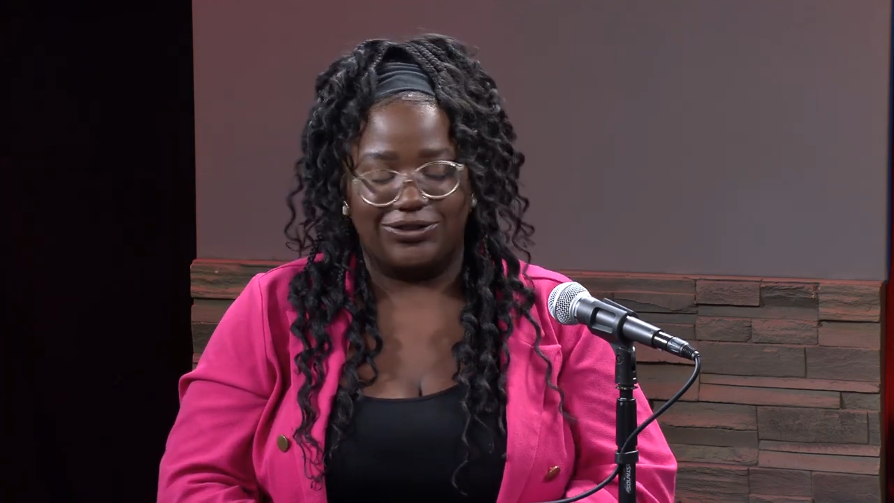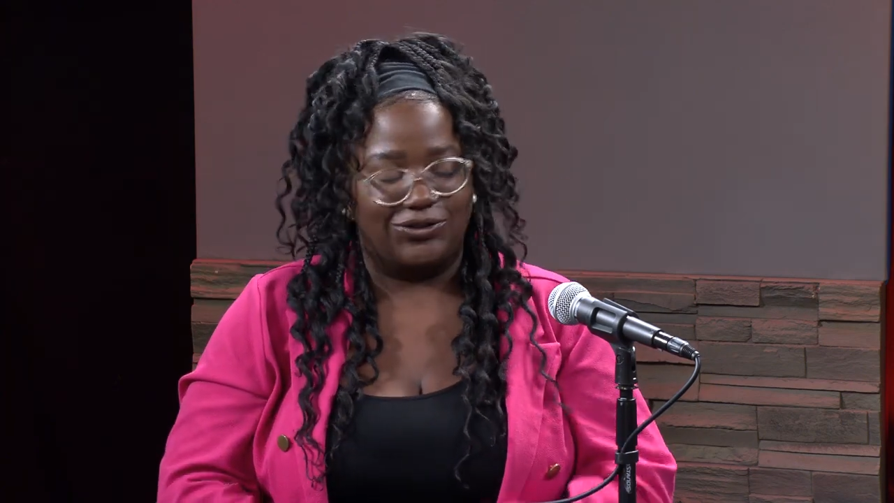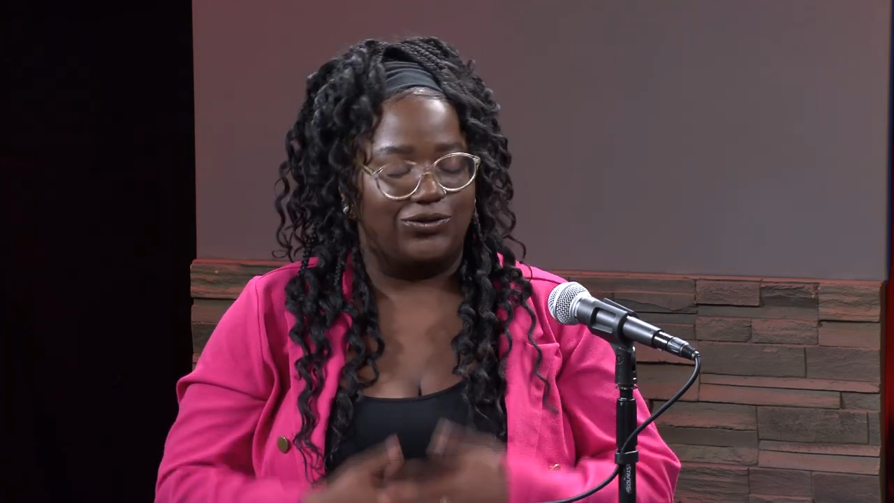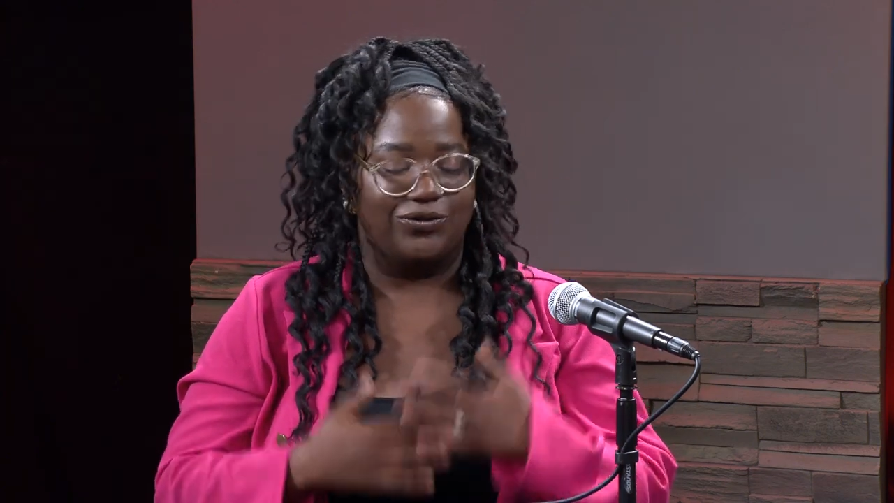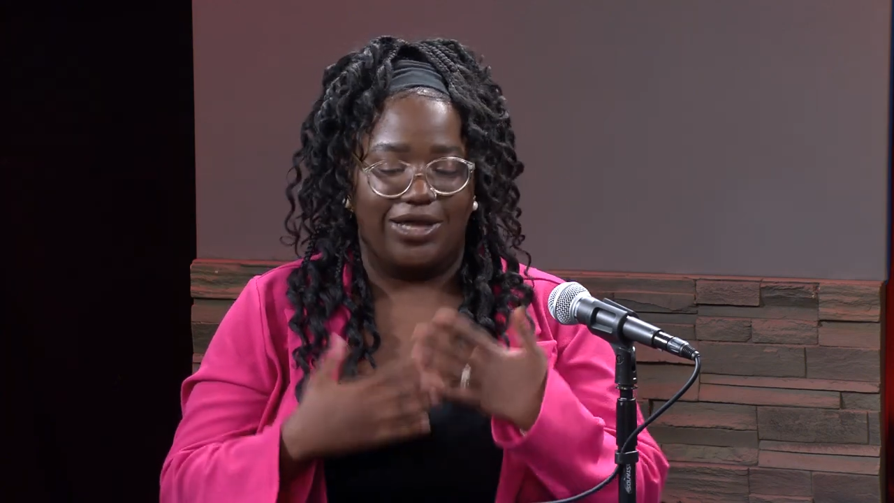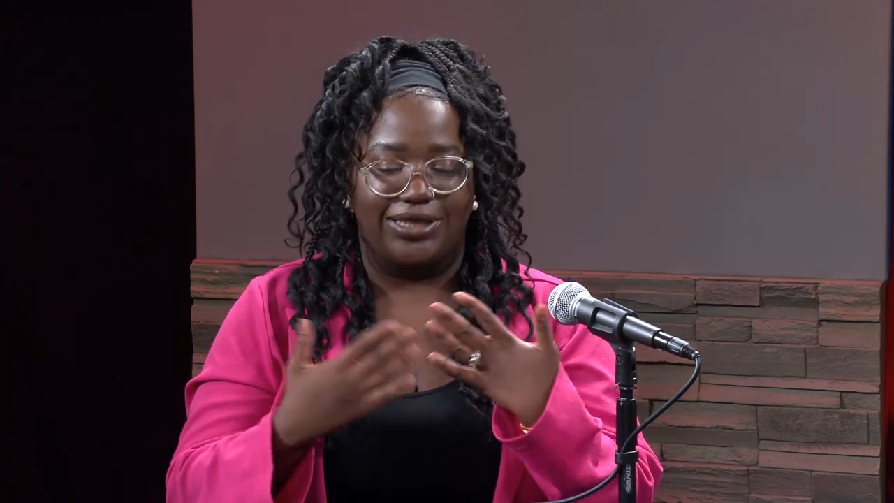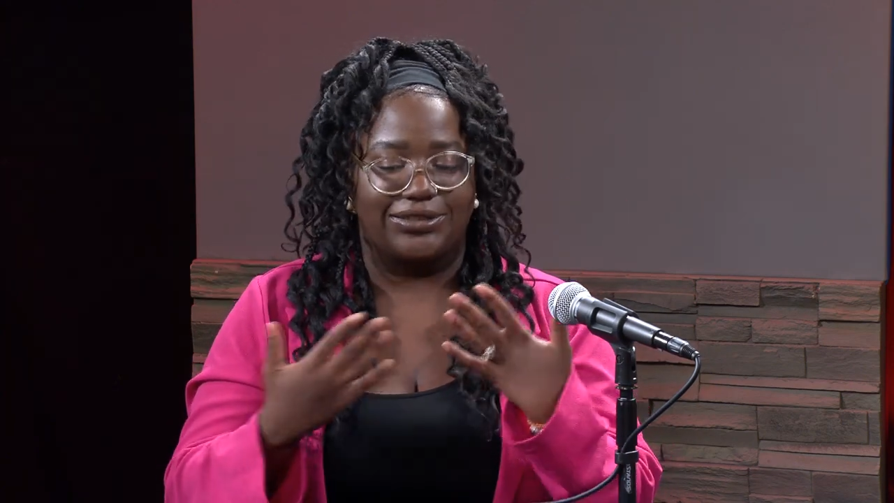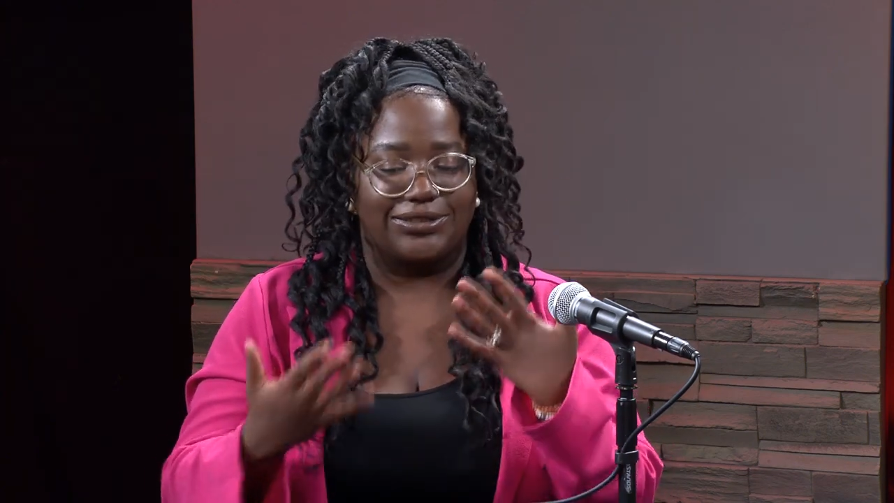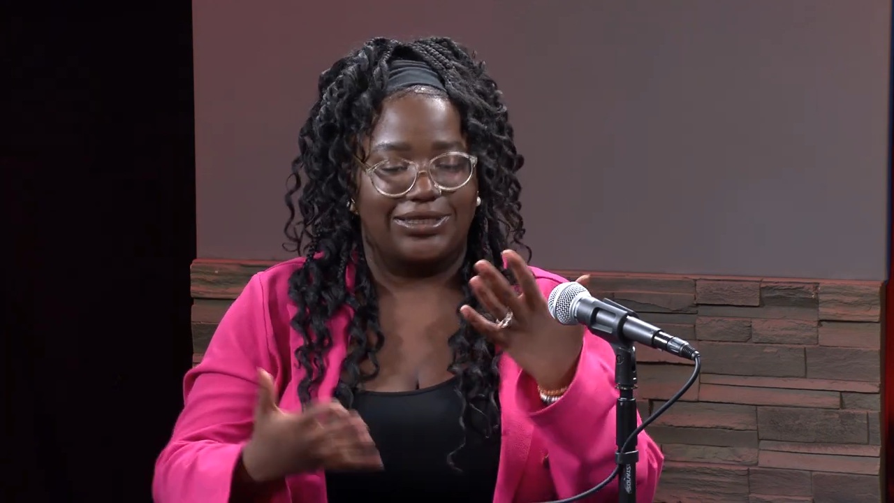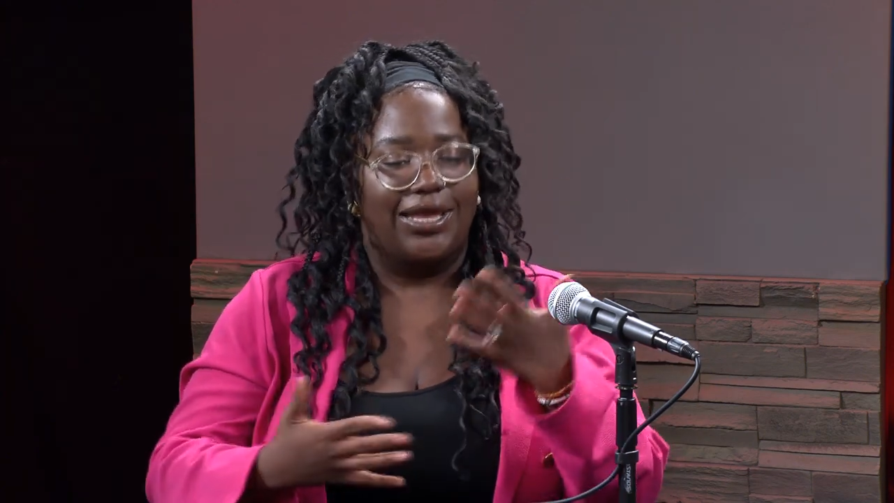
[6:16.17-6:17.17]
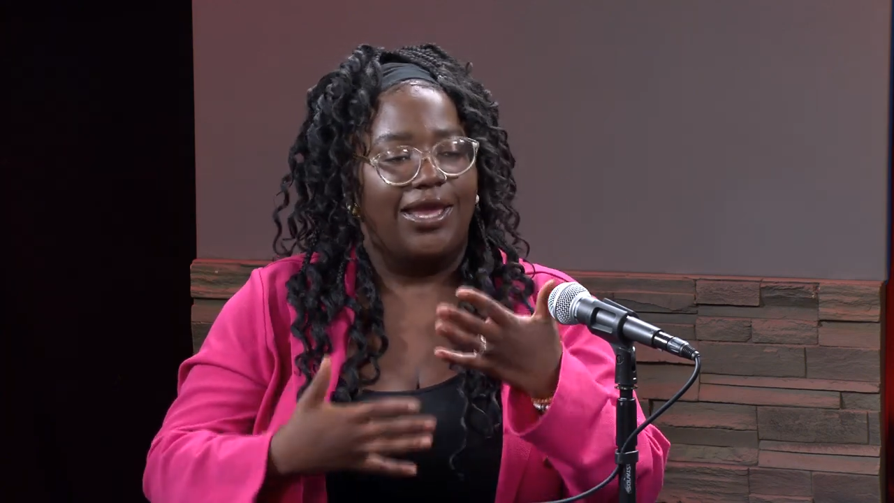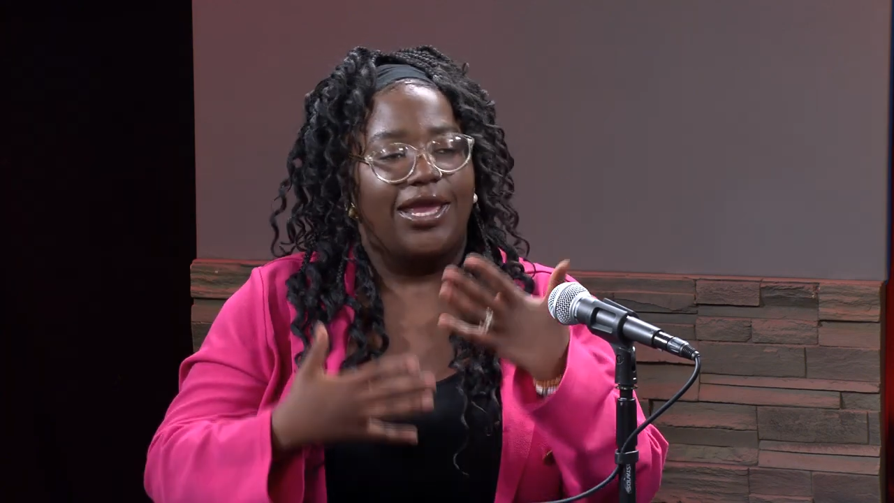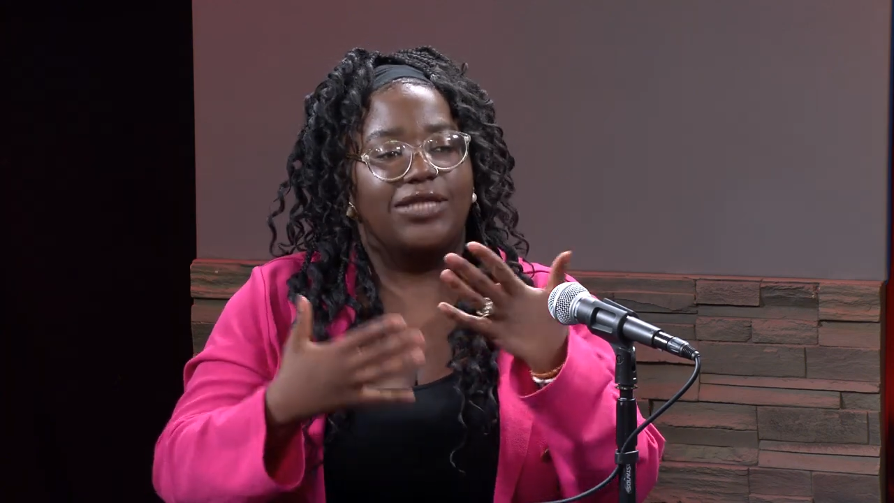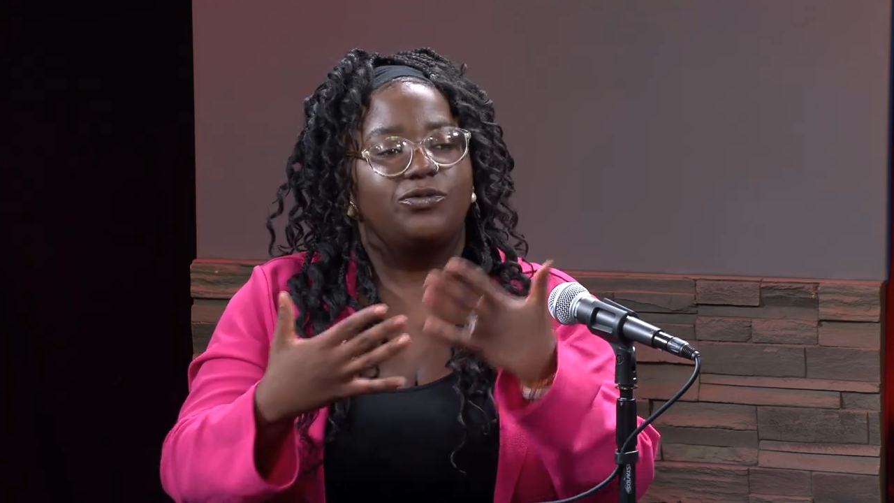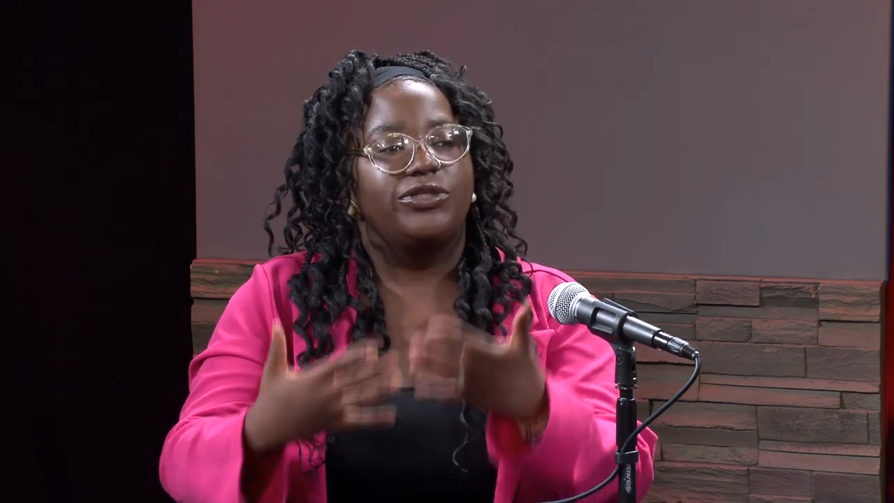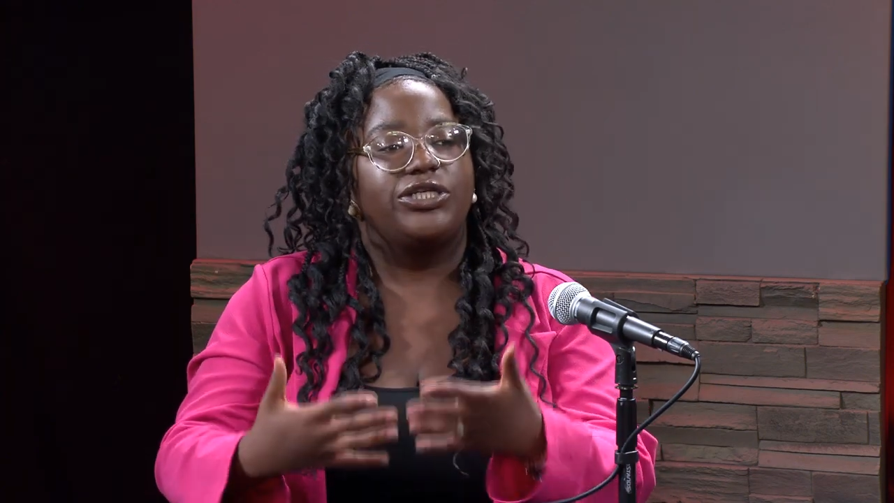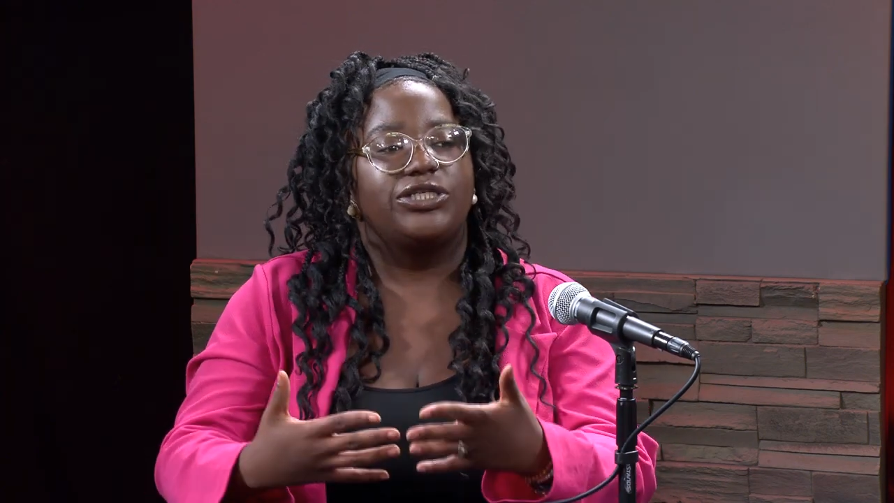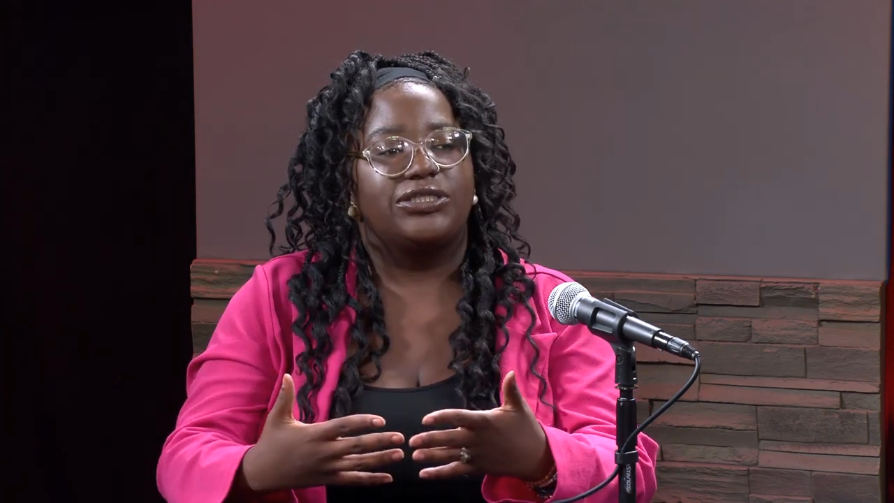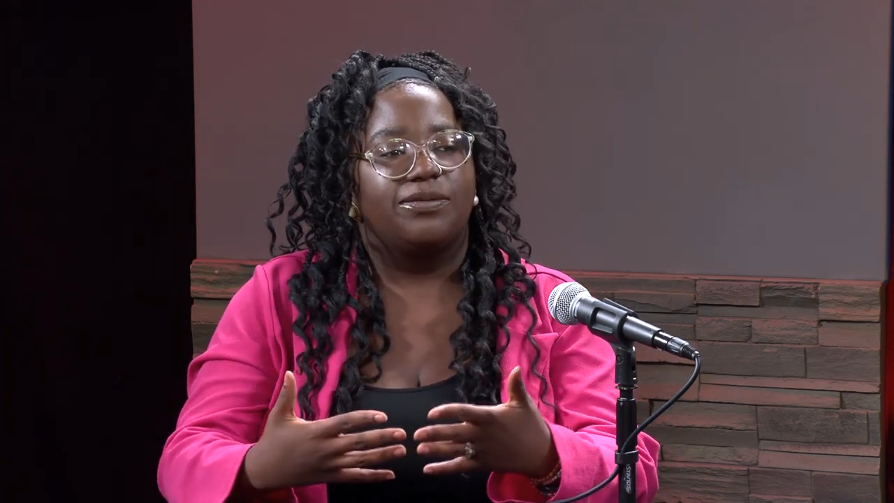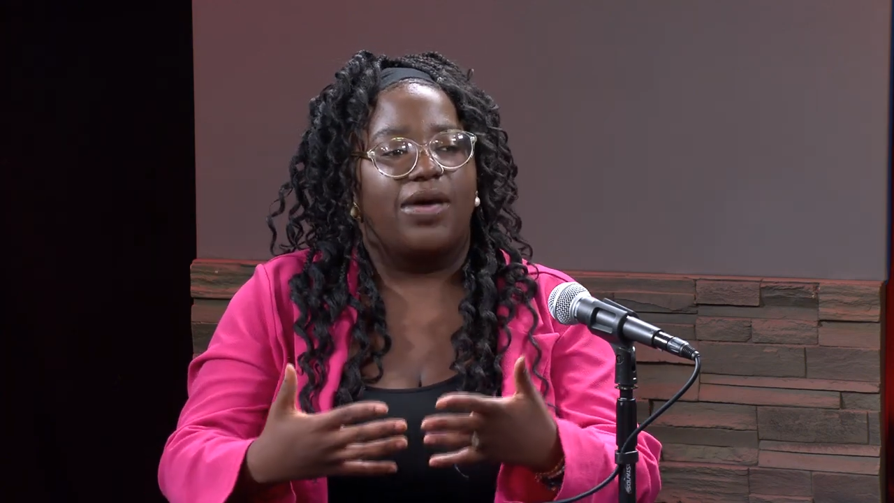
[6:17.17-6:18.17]
Shoot, it's really
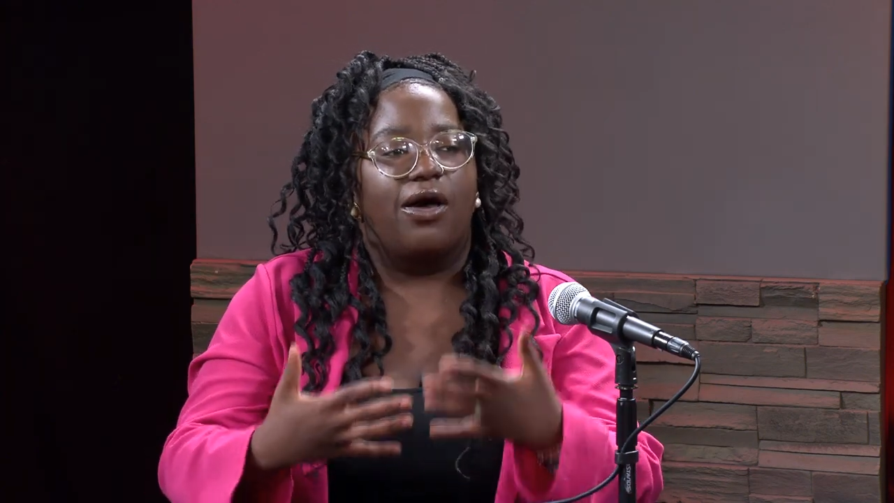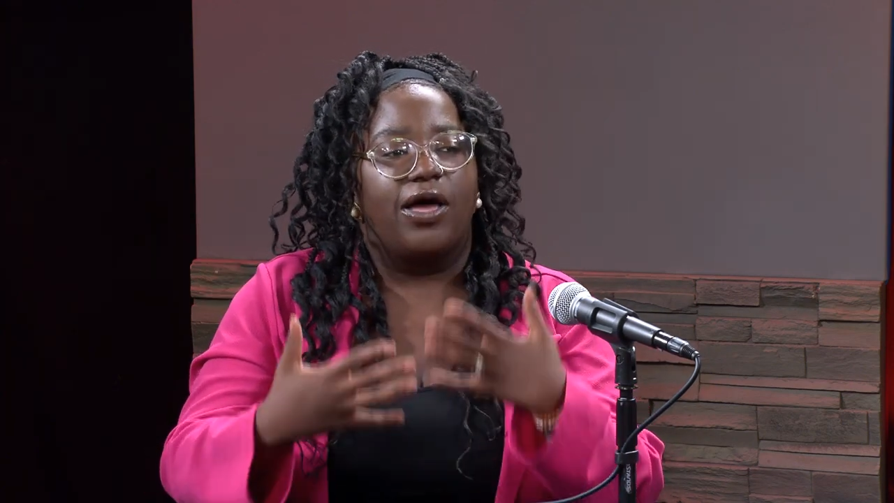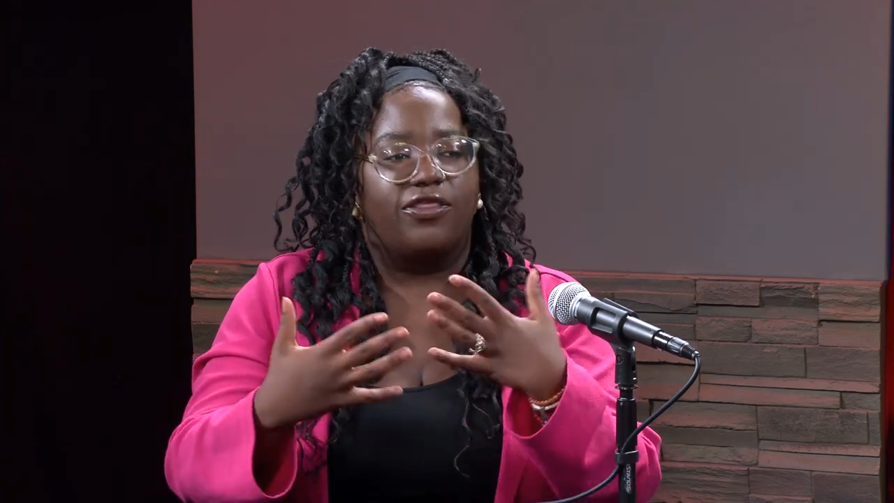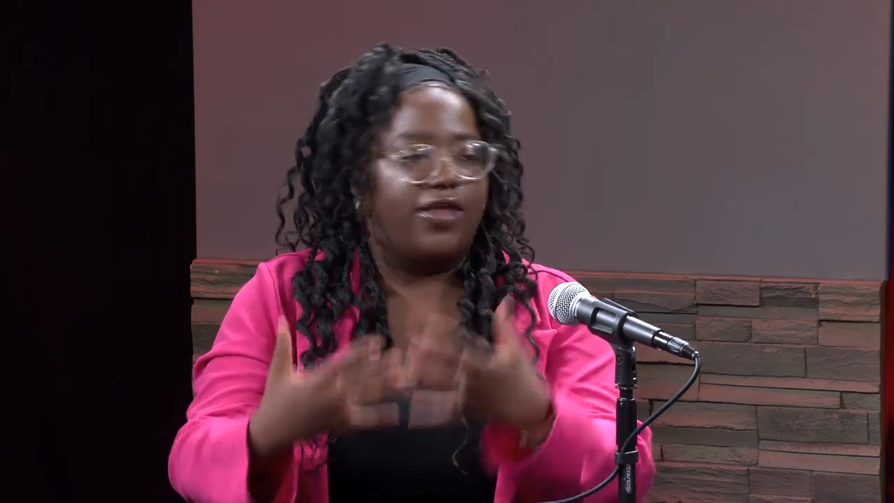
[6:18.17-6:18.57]
just about a